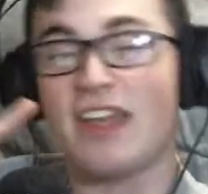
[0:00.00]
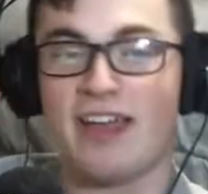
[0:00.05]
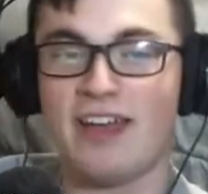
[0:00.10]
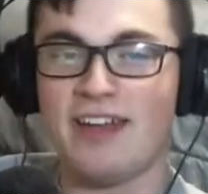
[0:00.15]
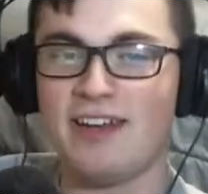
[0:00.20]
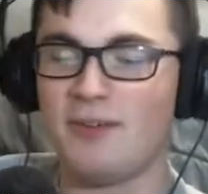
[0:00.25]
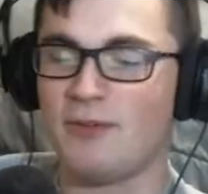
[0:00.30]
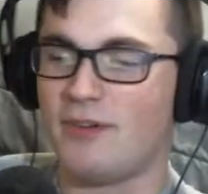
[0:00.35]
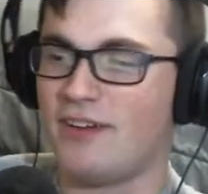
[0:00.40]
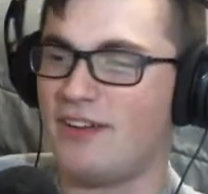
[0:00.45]

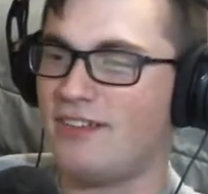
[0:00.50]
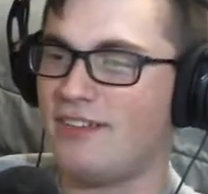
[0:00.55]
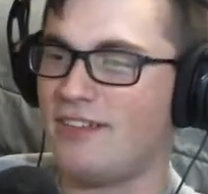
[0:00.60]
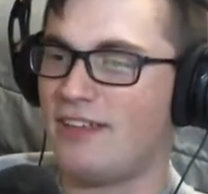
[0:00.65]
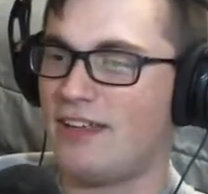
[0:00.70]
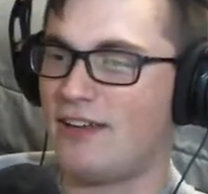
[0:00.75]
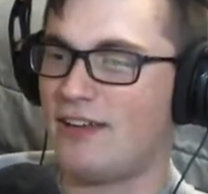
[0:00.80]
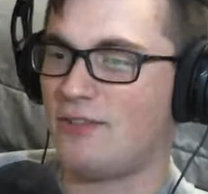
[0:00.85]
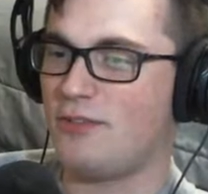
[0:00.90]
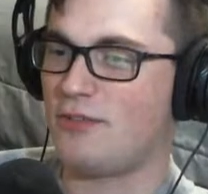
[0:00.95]
Anyway,
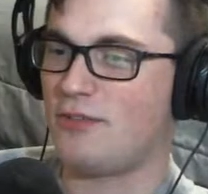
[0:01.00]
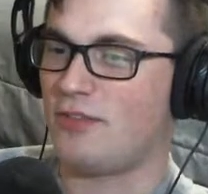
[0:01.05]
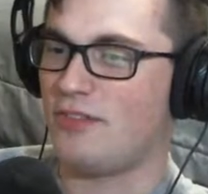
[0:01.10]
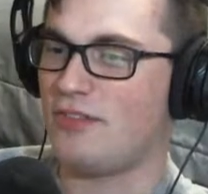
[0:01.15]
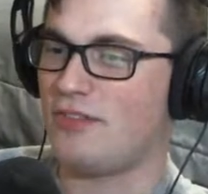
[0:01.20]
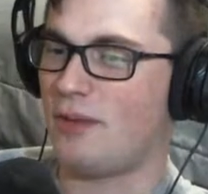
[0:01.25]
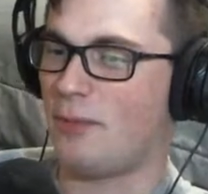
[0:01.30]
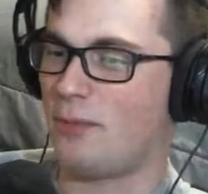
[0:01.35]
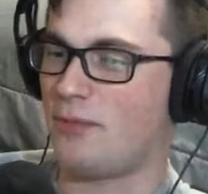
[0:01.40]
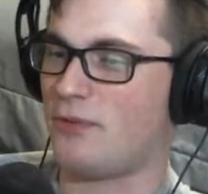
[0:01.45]
that'll do it for
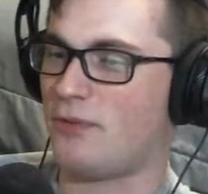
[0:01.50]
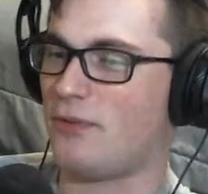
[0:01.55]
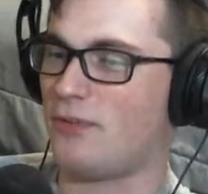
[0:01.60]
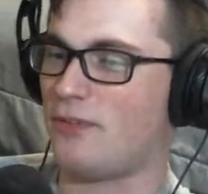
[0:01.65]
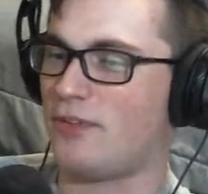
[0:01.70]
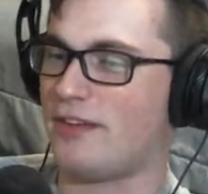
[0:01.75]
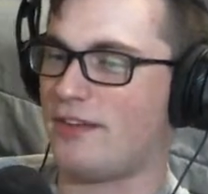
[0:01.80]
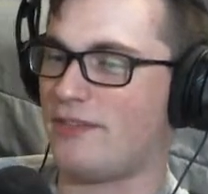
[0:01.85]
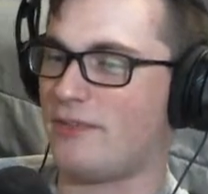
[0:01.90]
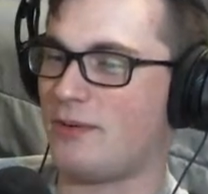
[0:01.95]
this episode. So
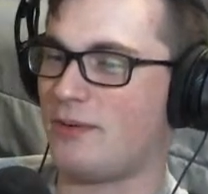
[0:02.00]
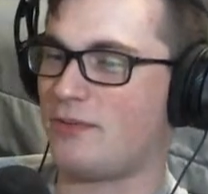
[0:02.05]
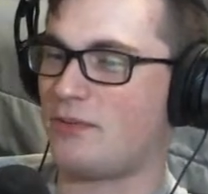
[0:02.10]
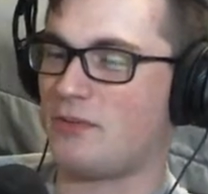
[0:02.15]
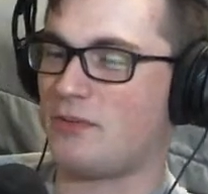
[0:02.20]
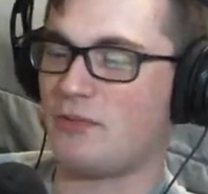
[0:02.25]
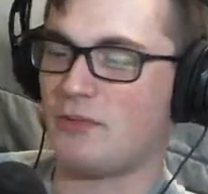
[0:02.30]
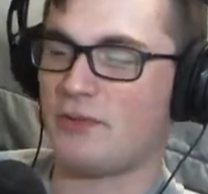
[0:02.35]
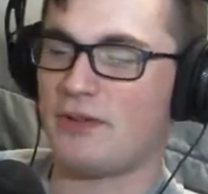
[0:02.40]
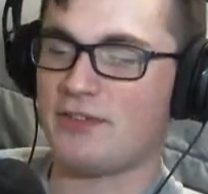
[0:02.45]
thank you everybody
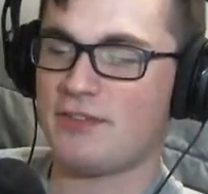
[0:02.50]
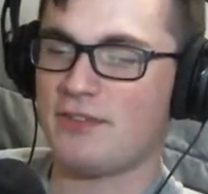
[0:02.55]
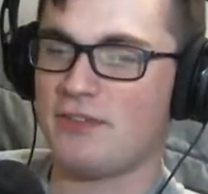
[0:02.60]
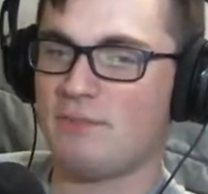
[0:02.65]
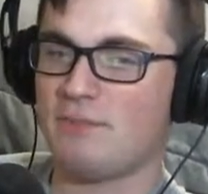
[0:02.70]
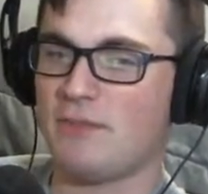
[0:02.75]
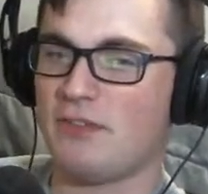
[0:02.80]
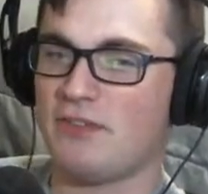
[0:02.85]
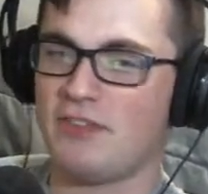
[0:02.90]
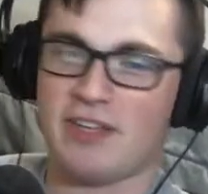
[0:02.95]
so much for watching.
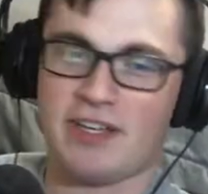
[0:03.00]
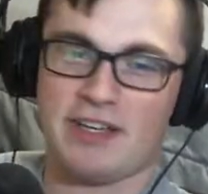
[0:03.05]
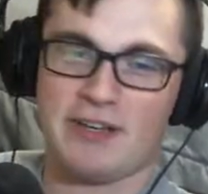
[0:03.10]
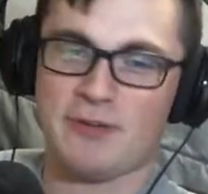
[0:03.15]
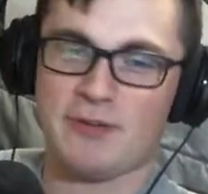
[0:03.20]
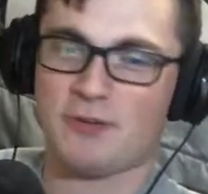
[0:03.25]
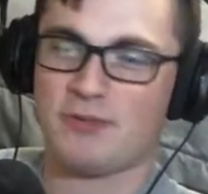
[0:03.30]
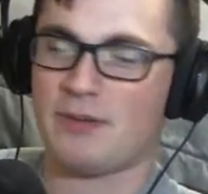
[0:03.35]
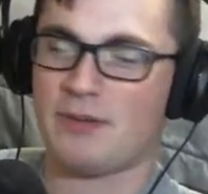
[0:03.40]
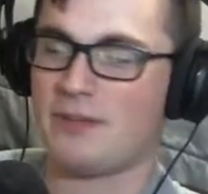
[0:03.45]
If you like
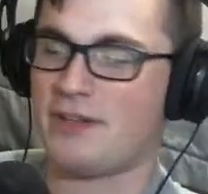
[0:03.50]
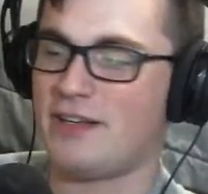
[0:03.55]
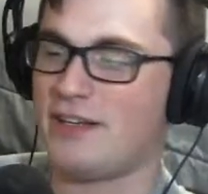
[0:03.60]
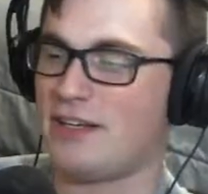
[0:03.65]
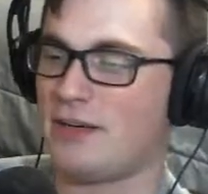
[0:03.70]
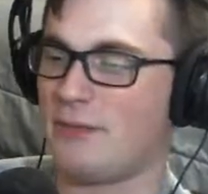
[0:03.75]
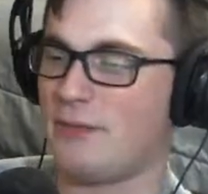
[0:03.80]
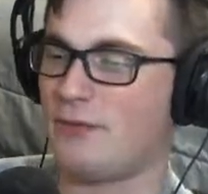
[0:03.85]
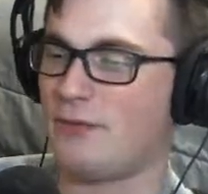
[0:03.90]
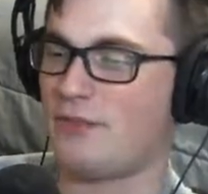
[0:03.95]
it, go drop a like,
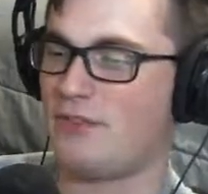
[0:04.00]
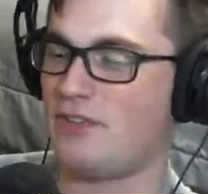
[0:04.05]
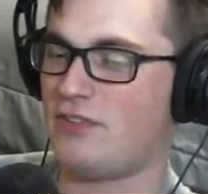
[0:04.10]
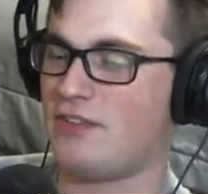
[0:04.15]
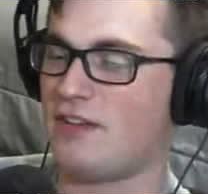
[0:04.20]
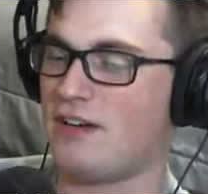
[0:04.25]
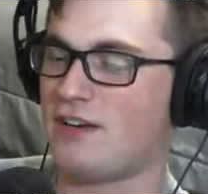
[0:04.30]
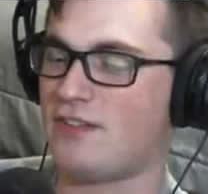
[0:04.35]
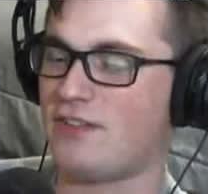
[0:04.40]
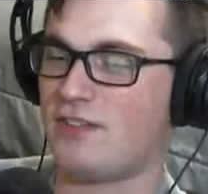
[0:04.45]
comment what you
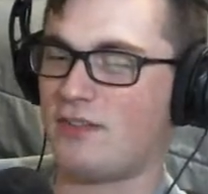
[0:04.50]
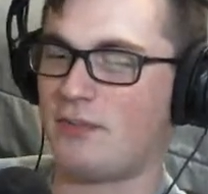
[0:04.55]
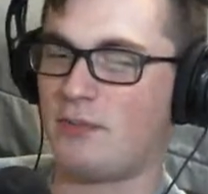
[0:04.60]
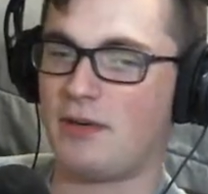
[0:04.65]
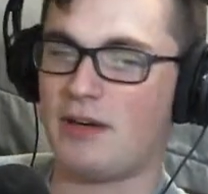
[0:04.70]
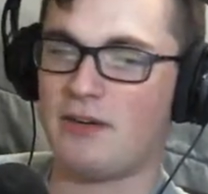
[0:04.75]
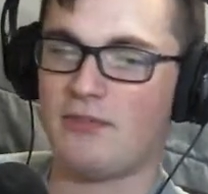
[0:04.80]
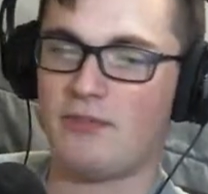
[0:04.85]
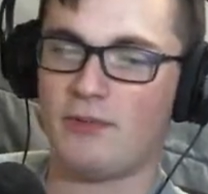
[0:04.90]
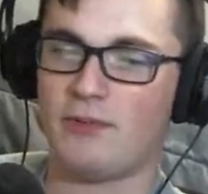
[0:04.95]
see next, and
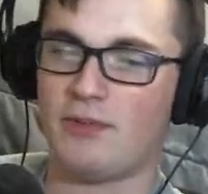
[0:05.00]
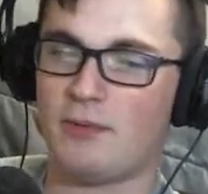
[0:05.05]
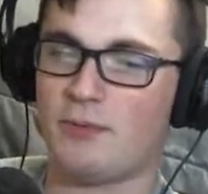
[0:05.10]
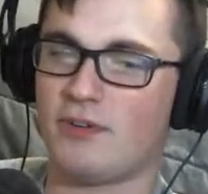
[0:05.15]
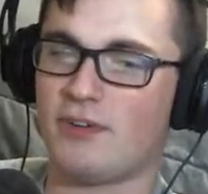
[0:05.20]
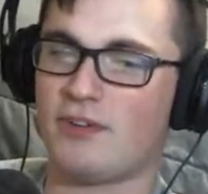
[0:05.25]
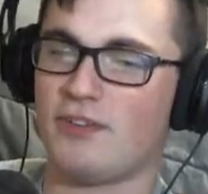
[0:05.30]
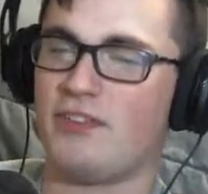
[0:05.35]
subscribe if you see more.